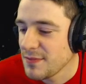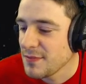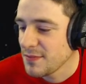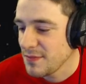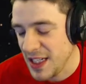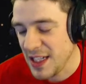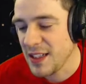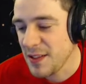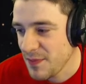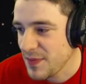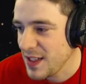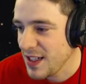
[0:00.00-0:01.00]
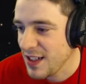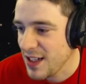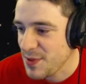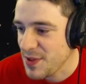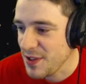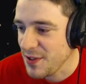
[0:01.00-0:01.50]
Yeah, yeah,
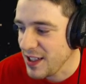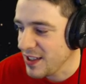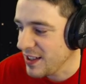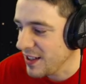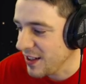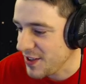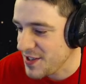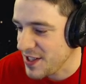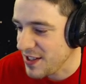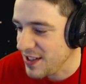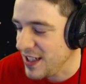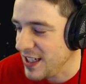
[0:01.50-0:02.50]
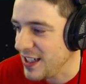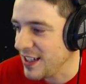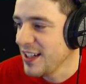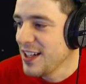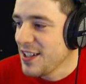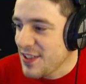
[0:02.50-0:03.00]
absolutely, and like I said, the
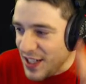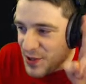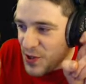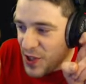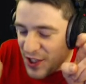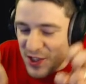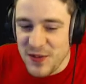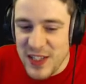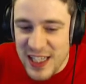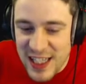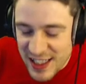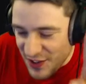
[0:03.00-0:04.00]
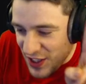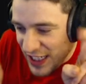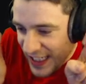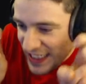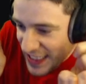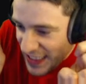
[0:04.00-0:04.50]
introduction of the
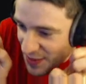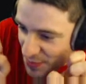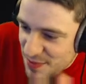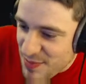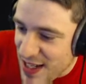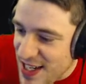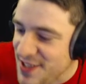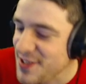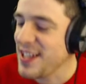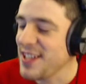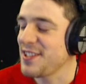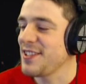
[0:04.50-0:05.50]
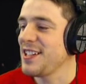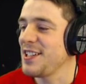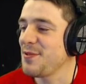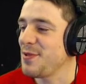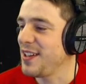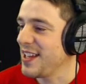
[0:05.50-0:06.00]
healing beam laser yesterday
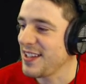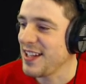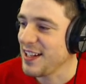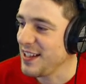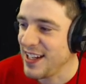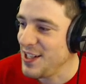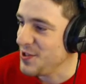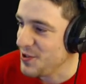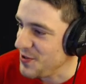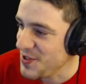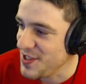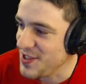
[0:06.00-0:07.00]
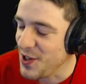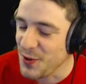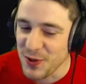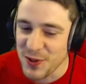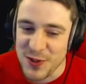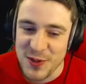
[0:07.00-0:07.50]
as well. That introduces a whole
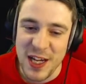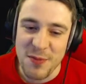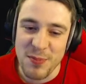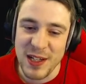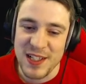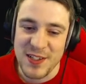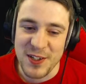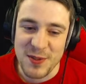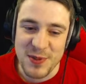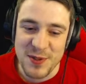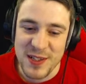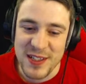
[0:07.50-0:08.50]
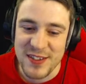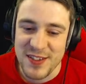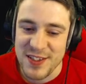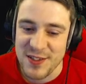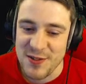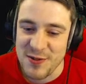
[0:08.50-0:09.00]
new gameplay type as well.
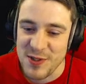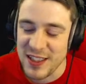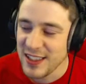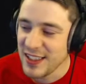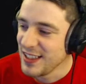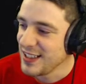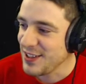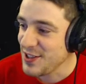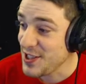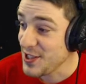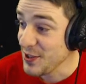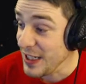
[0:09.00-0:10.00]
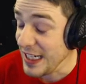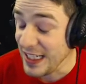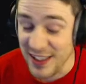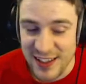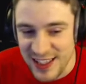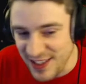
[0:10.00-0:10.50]
So you know, just looking at
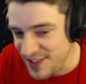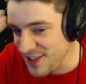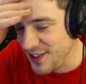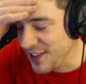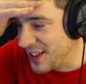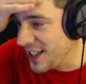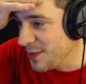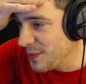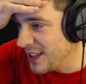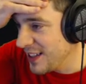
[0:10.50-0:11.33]
the things that are going to come in,